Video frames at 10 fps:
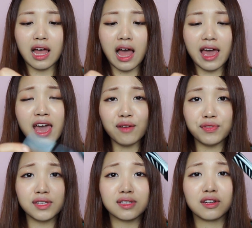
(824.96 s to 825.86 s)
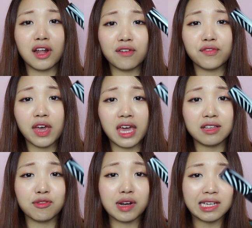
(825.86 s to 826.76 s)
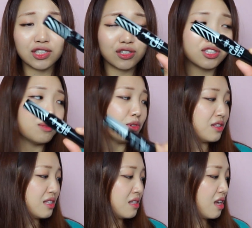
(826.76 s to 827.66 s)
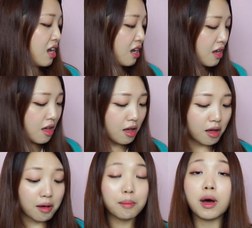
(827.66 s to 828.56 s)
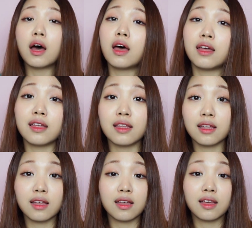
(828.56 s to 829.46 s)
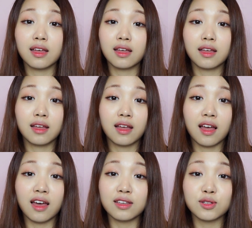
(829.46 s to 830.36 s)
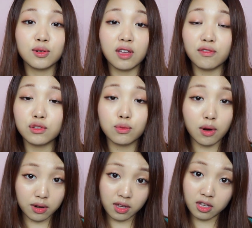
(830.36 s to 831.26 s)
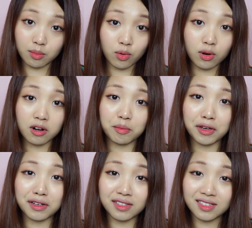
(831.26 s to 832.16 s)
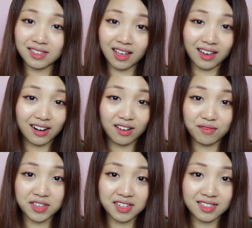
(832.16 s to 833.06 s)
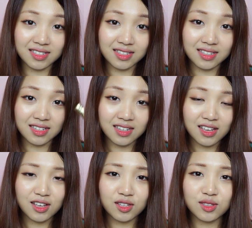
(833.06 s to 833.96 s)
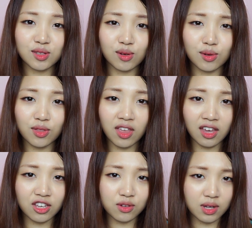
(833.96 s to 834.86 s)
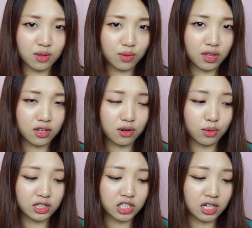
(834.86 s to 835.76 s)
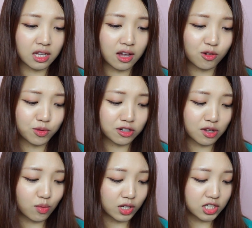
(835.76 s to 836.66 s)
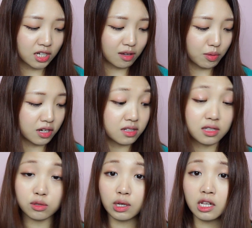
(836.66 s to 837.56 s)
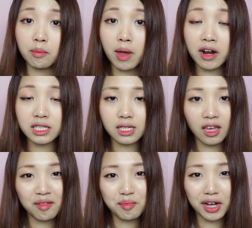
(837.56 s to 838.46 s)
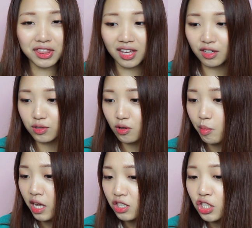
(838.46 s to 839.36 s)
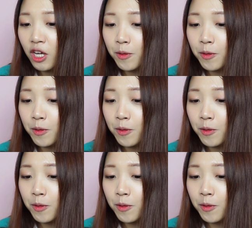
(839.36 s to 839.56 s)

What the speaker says: I have this love-hate relationship with this thing, but I don't have to worry anymore because I love this. So thank you. I don't think you're watching it. I hope you're not watching it because it's really embarrassing, but thank you so much.